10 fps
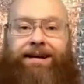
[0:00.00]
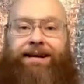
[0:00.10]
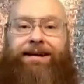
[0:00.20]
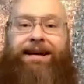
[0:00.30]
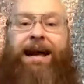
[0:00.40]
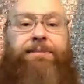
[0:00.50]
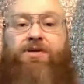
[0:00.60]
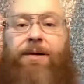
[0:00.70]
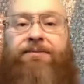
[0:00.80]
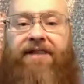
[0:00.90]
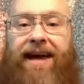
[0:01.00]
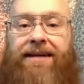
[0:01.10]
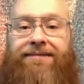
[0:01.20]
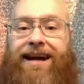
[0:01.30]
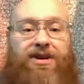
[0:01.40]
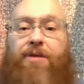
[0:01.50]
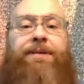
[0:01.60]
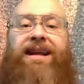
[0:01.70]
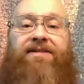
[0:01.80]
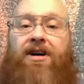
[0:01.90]
And I'm a Trump fan. I do
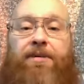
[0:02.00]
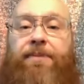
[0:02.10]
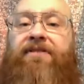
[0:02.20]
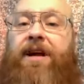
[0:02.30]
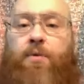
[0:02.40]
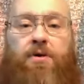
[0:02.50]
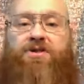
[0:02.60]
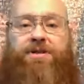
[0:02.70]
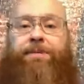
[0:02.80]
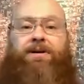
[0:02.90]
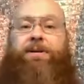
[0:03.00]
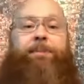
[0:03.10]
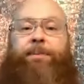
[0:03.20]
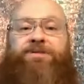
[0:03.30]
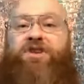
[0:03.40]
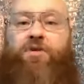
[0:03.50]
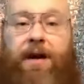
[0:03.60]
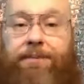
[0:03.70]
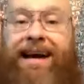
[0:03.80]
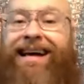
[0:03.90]
believe all the prophetic words about the purpose of Trump.